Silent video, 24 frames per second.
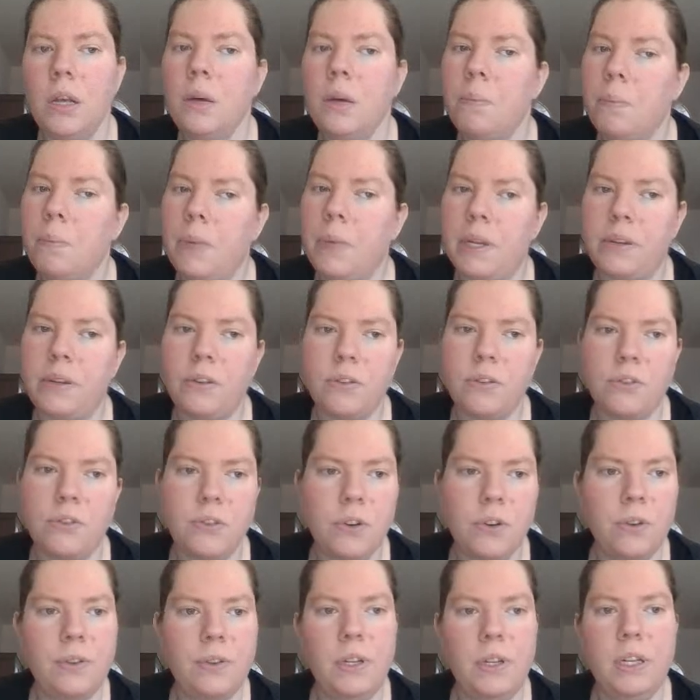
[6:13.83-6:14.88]
but
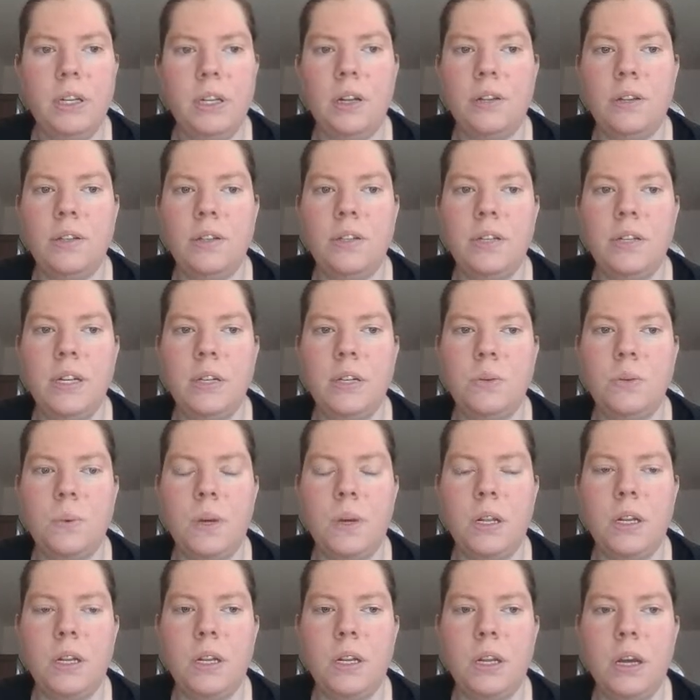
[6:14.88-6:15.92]
certainly not in this
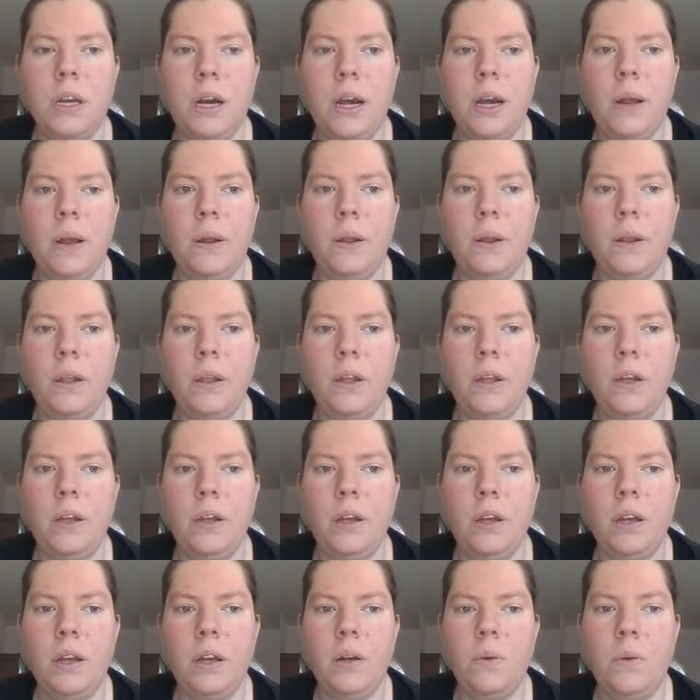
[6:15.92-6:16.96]
one. I
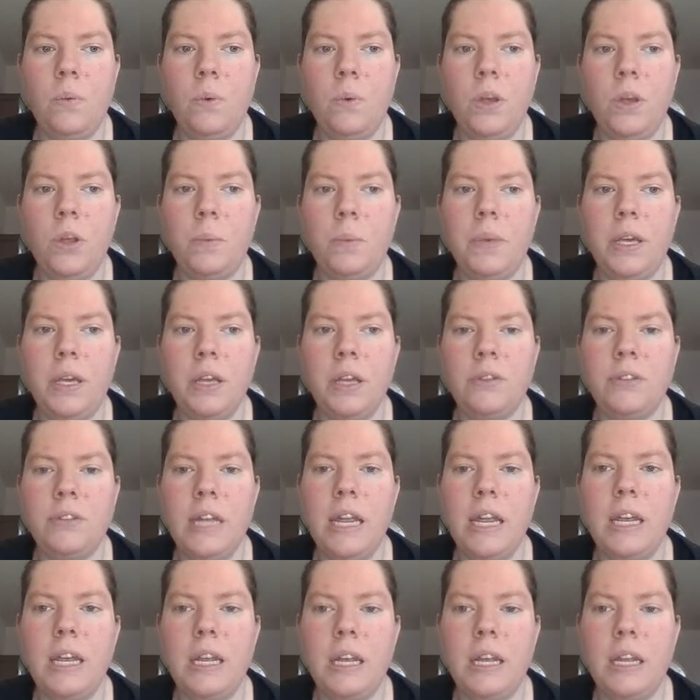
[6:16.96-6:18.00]
will be
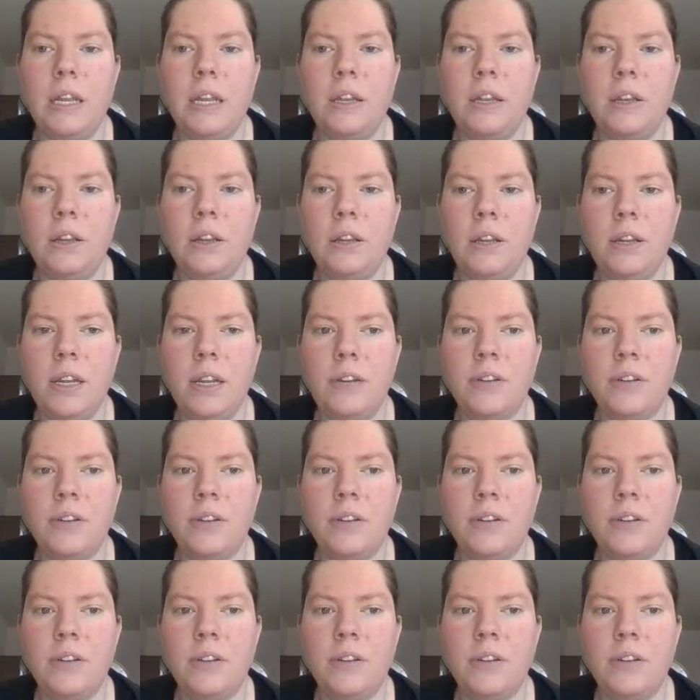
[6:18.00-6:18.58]
staying in this